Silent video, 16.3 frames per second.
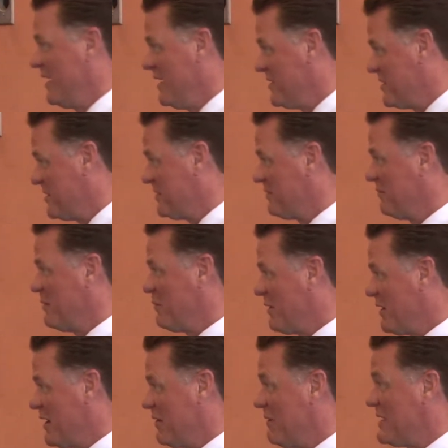us when we're
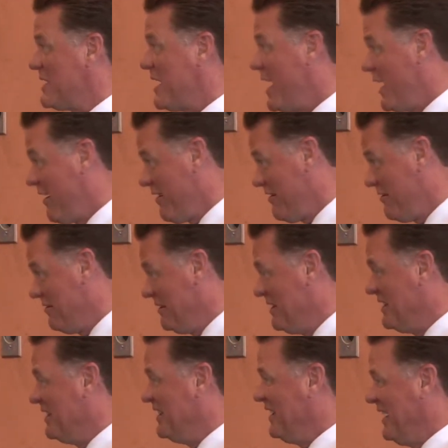going to retire.
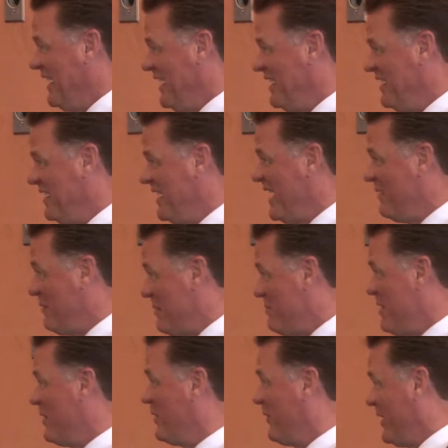And we
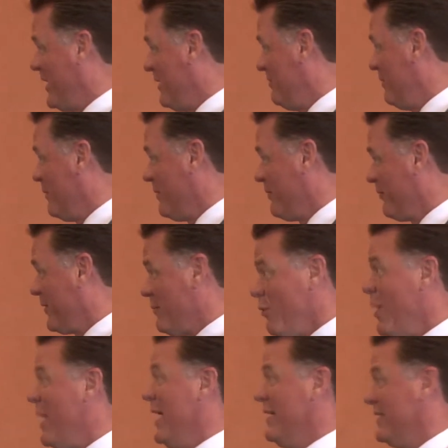both said, well, from
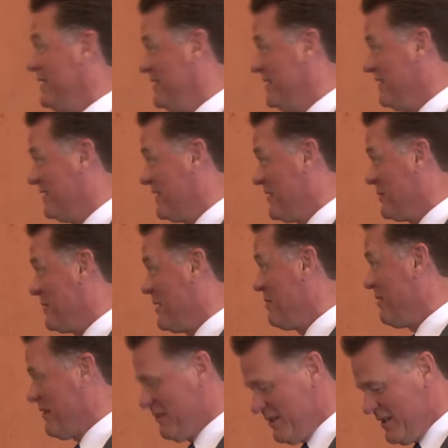what? Because we
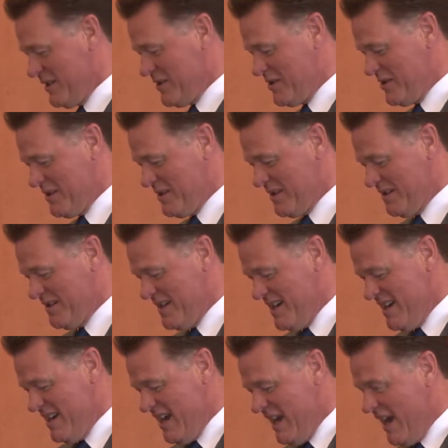weren't really sure.
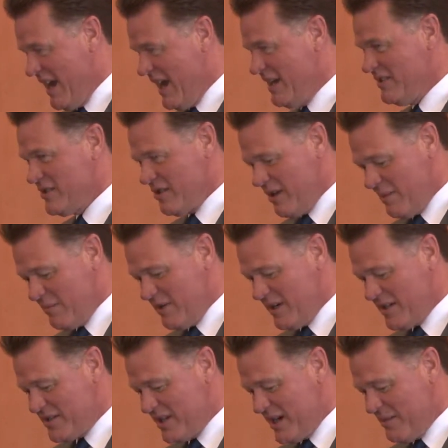And so I'm
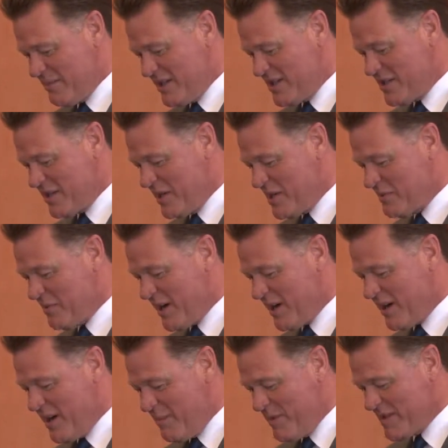going to change my
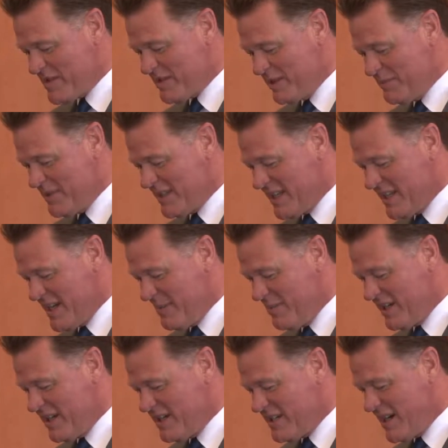comments a little bit today
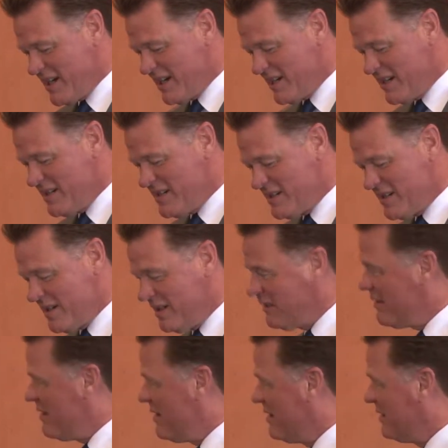because
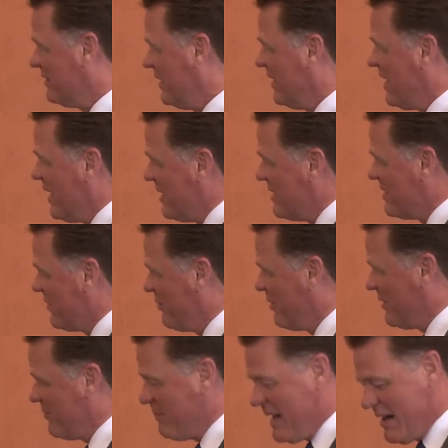along the lines of
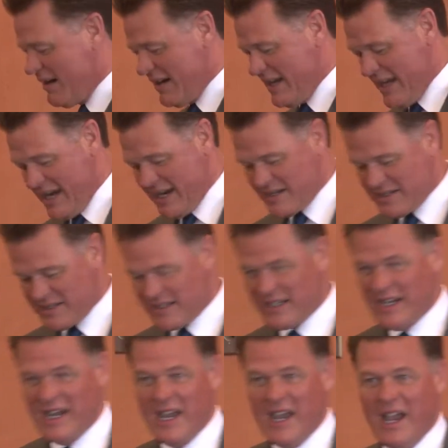what Byron asked,
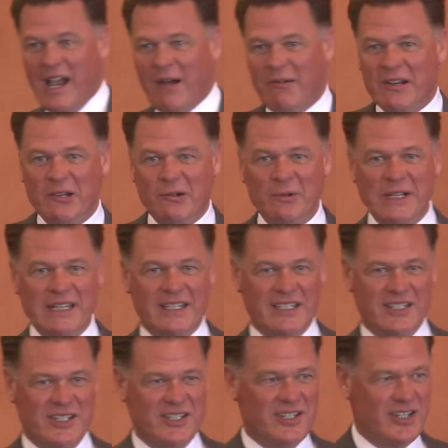I want to read
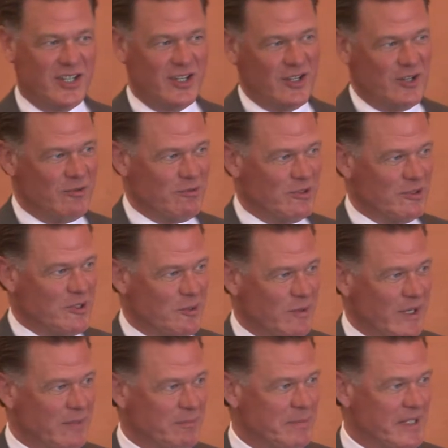this to you real
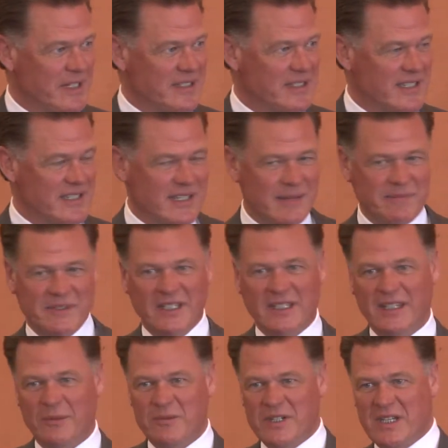quick because it's
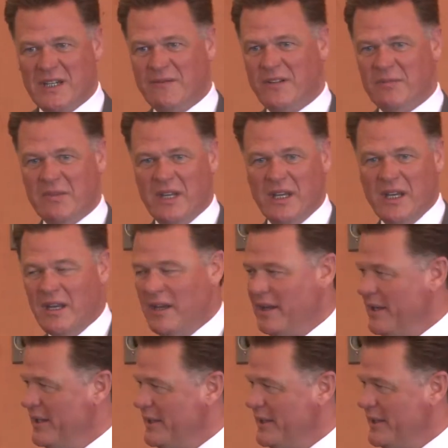something that was given to me,